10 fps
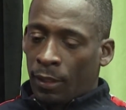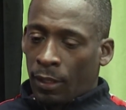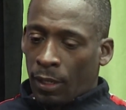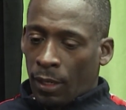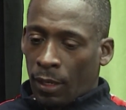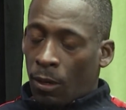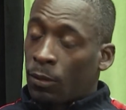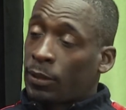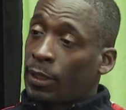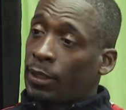
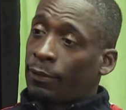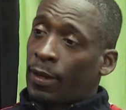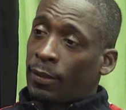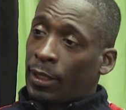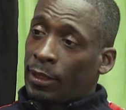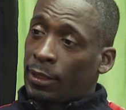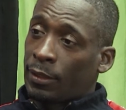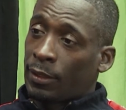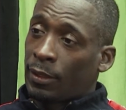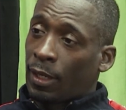Host Cities
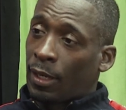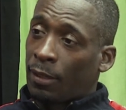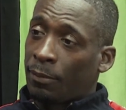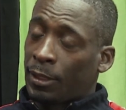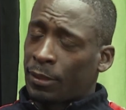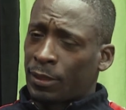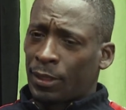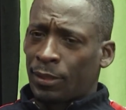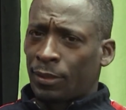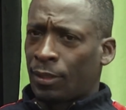Foundation, this was
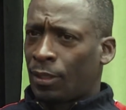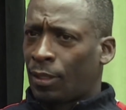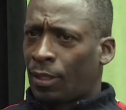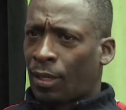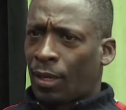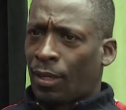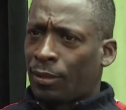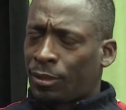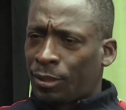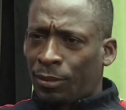in
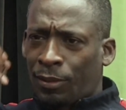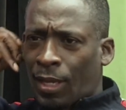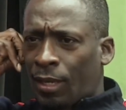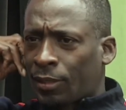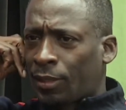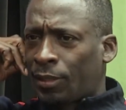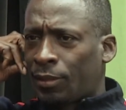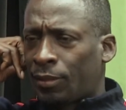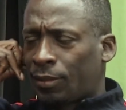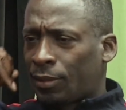
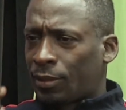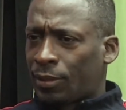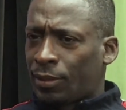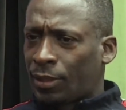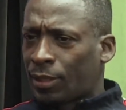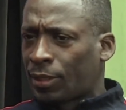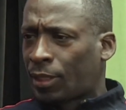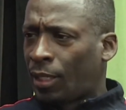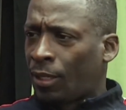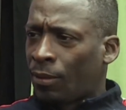
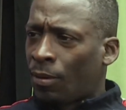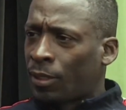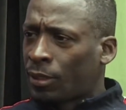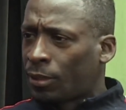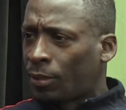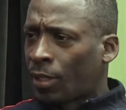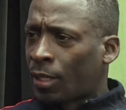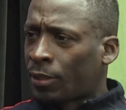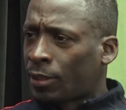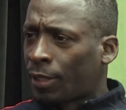2016 going into
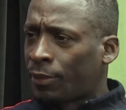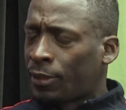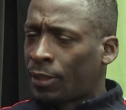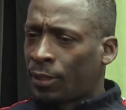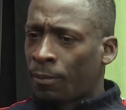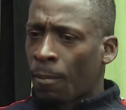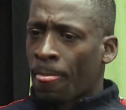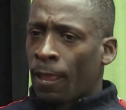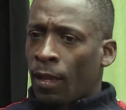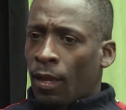2017.
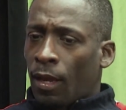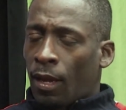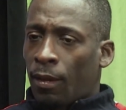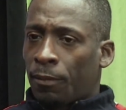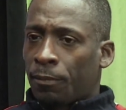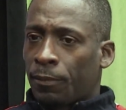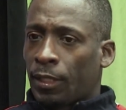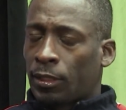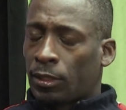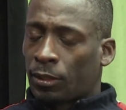And
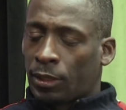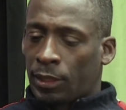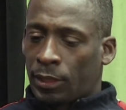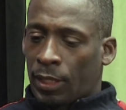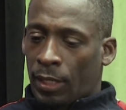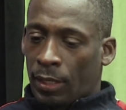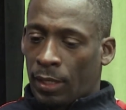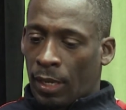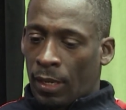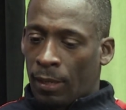so she said,
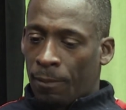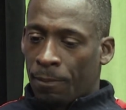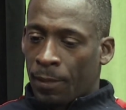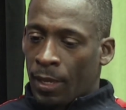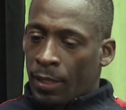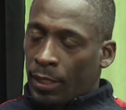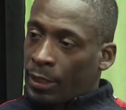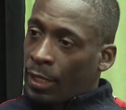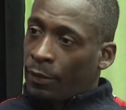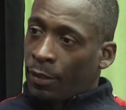the
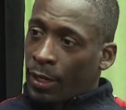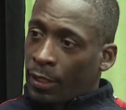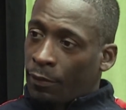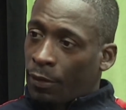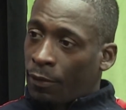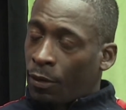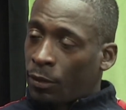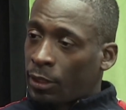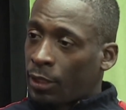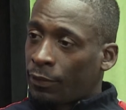executive director of
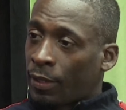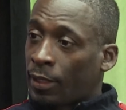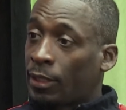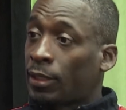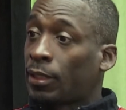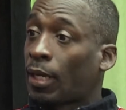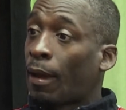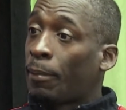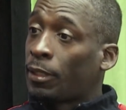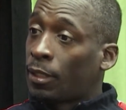Host Cities Foundation is
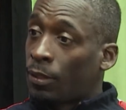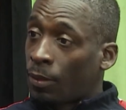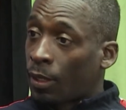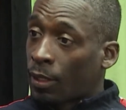coming to Newark.